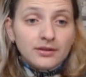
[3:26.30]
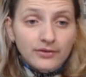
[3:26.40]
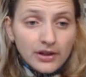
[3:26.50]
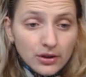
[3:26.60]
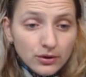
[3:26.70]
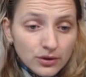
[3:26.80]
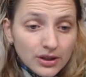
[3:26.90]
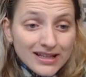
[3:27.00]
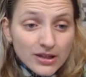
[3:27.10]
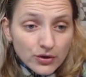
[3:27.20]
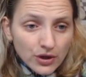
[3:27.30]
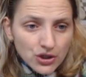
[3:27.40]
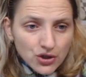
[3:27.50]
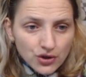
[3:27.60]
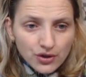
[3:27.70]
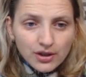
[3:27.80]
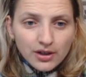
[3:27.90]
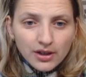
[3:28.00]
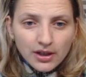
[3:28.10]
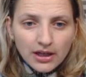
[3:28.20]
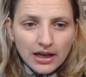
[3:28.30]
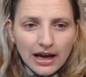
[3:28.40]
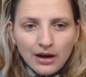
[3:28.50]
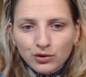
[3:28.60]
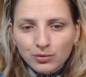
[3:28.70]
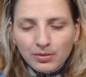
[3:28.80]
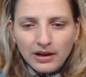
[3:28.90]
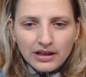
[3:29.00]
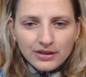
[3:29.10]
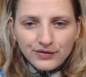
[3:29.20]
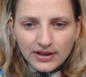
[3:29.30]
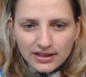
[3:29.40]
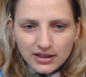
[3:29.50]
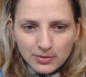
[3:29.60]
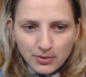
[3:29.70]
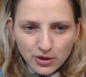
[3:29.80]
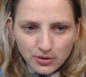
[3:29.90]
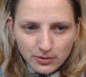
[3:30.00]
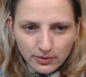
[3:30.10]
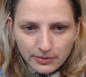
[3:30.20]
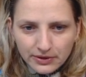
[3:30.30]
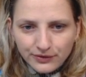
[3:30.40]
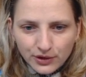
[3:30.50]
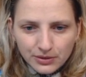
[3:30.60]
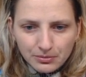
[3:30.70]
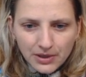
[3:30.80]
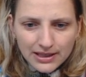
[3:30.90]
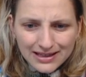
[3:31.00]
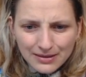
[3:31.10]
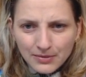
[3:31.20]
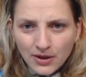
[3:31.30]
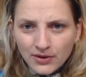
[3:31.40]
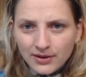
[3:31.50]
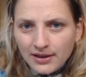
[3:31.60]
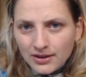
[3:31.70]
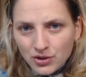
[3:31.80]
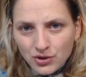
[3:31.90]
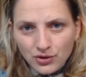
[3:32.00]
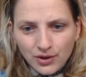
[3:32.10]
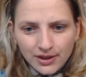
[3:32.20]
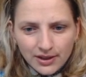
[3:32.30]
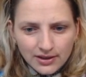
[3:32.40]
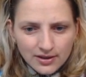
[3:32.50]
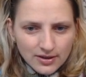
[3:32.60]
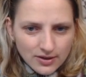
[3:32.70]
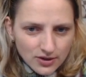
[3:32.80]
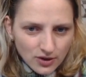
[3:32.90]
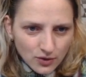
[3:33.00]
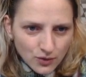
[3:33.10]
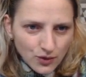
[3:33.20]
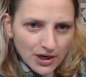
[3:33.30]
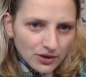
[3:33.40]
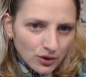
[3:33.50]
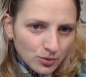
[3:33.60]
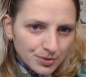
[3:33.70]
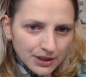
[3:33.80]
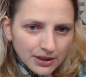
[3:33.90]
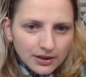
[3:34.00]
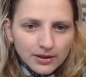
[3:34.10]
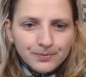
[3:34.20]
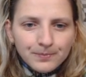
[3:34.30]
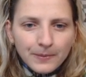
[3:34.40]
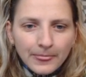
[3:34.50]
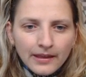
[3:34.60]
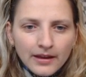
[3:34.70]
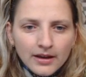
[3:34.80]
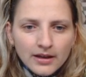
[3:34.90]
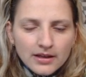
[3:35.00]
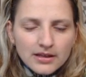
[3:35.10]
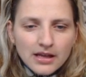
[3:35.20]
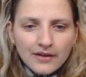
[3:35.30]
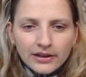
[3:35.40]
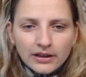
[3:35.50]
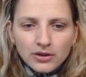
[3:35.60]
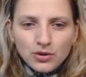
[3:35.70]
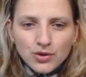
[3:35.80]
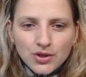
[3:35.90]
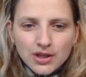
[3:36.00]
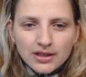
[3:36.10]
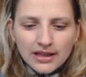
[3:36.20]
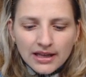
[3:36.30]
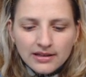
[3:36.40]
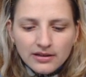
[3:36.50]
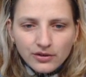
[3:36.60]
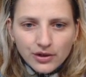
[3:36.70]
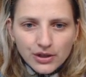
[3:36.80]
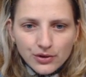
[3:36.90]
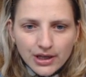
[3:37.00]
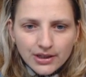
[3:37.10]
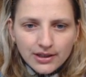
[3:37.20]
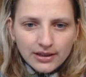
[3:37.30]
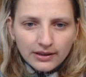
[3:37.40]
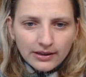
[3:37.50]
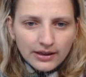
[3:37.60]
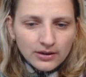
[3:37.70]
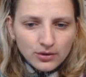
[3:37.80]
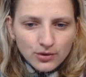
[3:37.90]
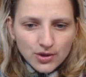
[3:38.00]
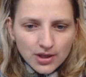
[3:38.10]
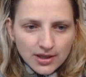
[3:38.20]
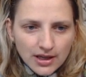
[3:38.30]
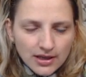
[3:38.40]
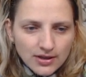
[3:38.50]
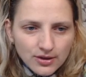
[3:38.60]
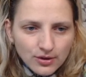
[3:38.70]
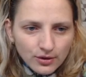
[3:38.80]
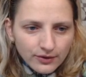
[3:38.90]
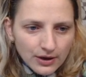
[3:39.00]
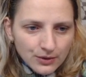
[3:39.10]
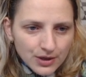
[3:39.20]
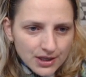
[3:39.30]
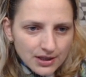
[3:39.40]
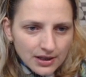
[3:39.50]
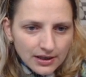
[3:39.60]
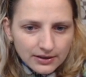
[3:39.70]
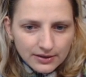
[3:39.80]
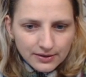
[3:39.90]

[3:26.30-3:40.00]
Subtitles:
Very good structure. How to play as fast as possible. But for the blitz, I'm not that sure that this is so great opening. He's having a 2693 rating against 2682 of our side.